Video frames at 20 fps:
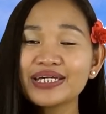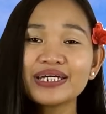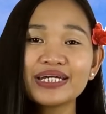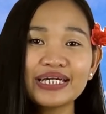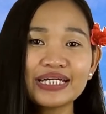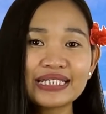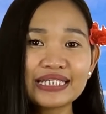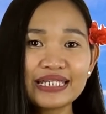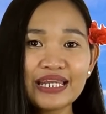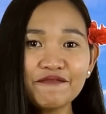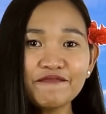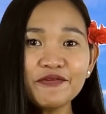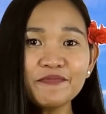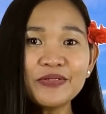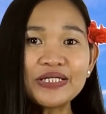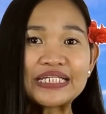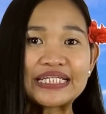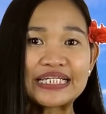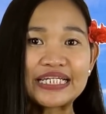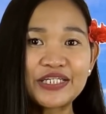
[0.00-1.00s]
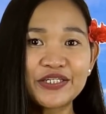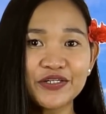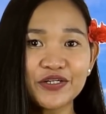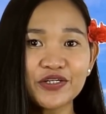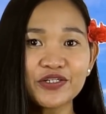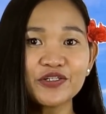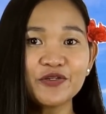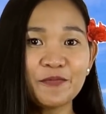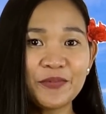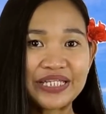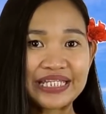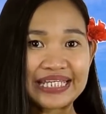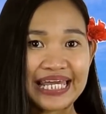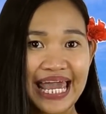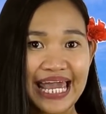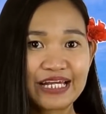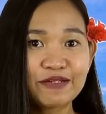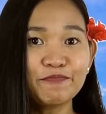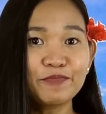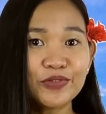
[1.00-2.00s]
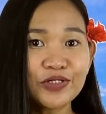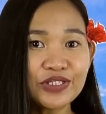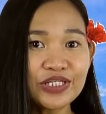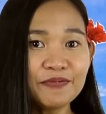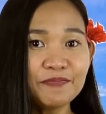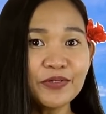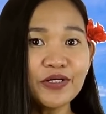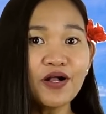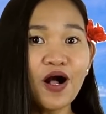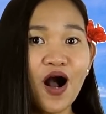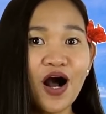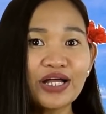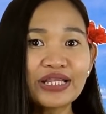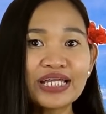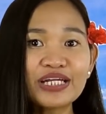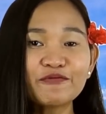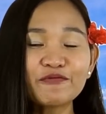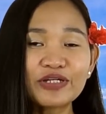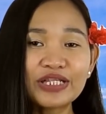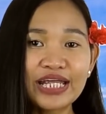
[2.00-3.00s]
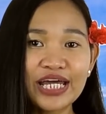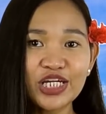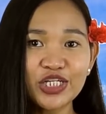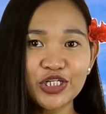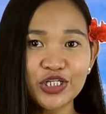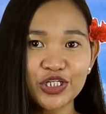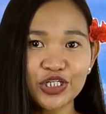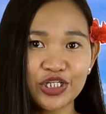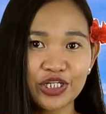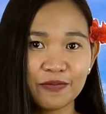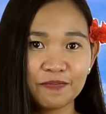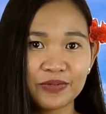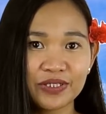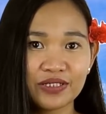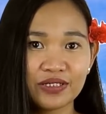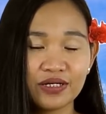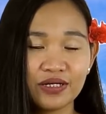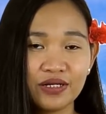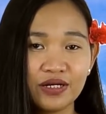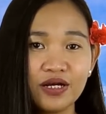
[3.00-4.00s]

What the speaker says: it's never been easier to maintain multiple online relationships